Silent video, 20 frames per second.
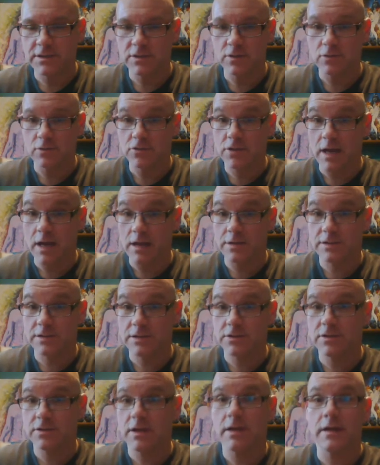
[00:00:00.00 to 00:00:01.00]
to Chalice
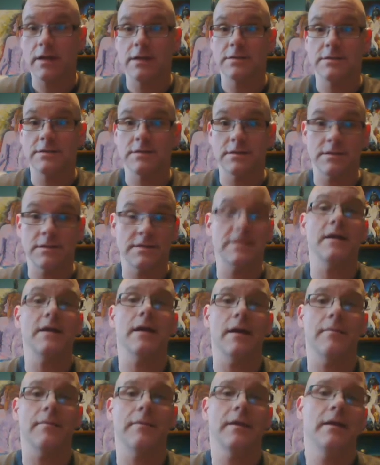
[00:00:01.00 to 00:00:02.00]
and Chains, to
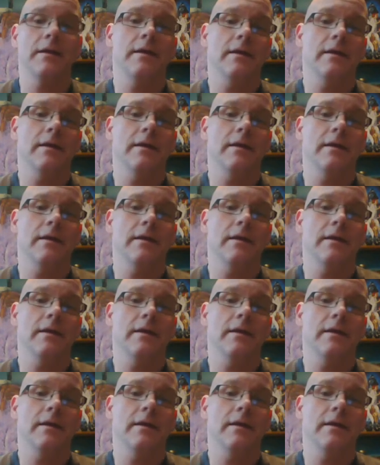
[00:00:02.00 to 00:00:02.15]
Sam,